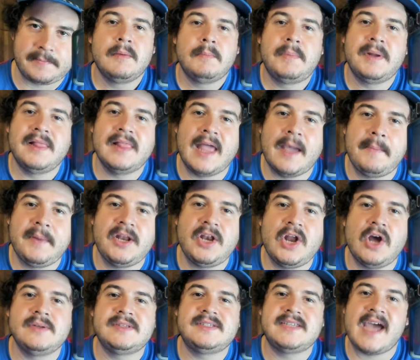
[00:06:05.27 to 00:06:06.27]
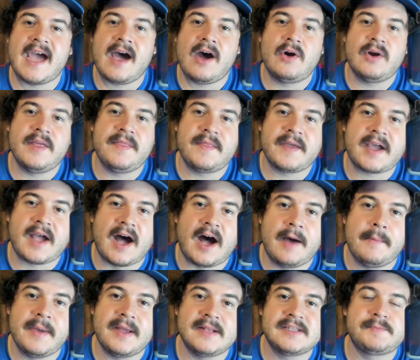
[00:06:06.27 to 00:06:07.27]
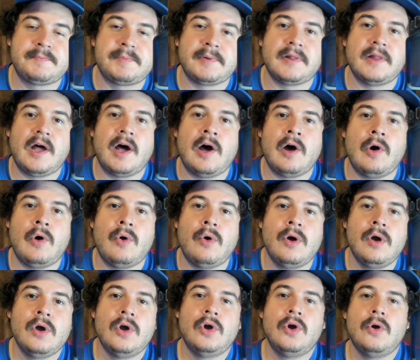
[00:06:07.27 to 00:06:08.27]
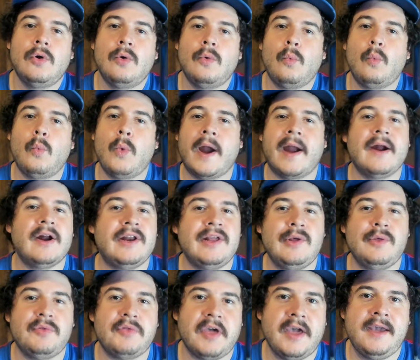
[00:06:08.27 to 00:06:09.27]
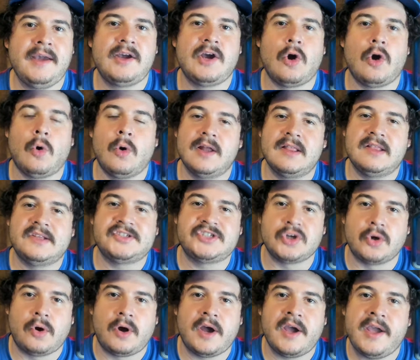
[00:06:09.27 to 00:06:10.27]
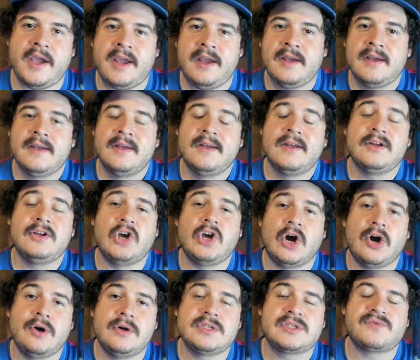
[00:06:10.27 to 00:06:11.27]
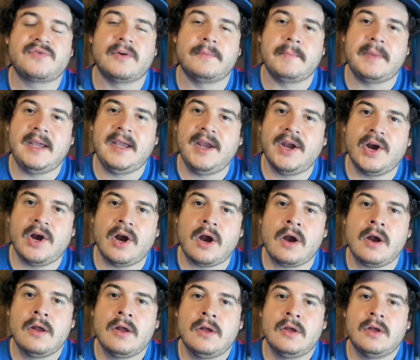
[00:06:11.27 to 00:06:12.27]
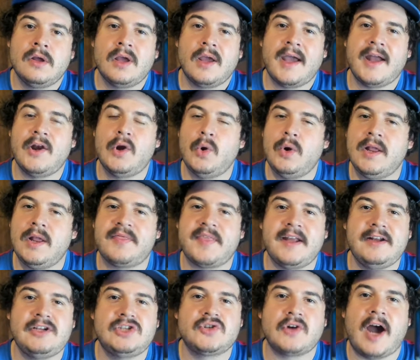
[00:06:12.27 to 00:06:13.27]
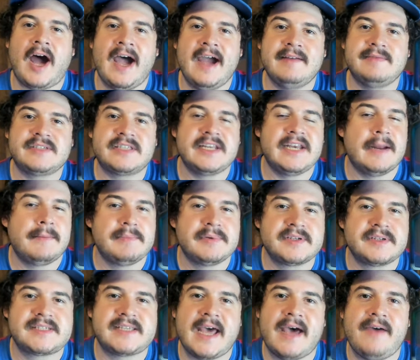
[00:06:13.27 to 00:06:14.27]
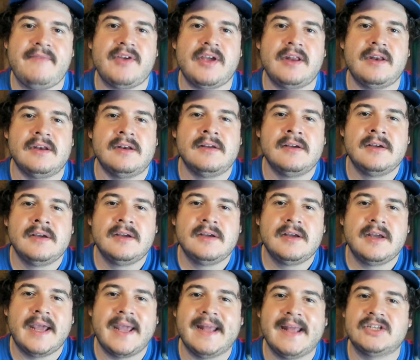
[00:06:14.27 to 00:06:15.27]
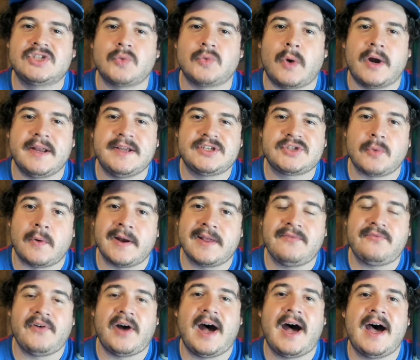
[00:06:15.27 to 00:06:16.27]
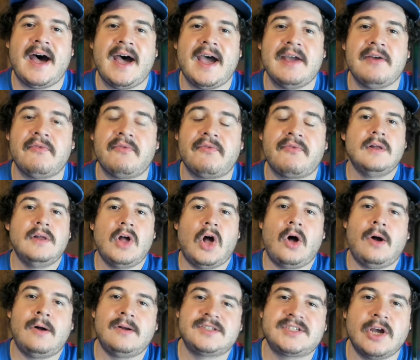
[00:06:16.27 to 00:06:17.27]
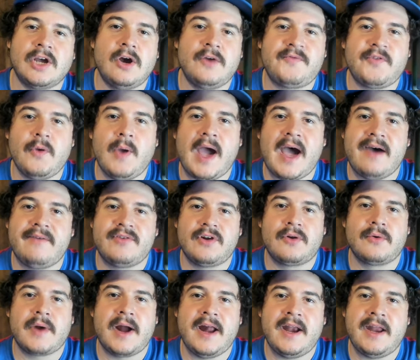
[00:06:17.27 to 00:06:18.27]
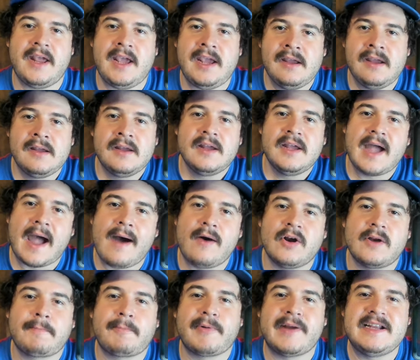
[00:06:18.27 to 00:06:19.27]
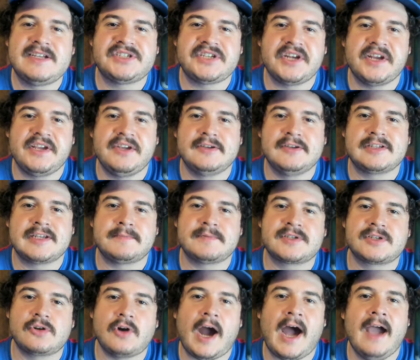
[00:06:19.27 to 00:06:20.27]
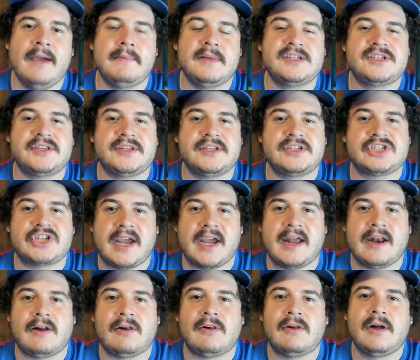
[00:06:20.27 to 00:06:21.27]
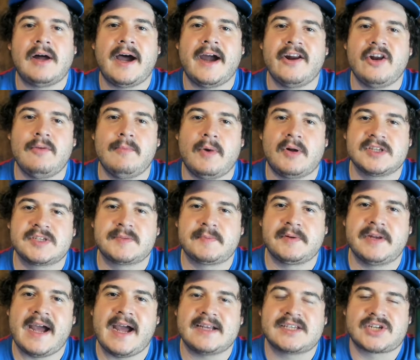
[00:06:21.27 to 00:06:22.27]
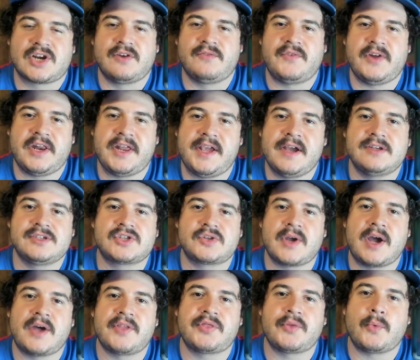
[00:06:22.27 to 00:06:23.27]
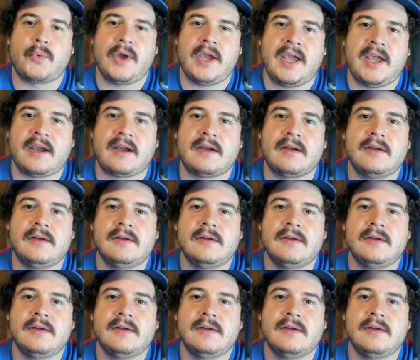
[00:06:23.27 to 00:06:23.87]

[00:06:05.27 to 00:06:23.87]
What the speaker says: But let me know down in the comments below, where do you think Corey LaJoie goes from here? And who do you think drives the number 7 in 2025? Also, if you haven't already, I would appreciate you subscribing to the channel. I do multiple NASCAR videos throughout the week.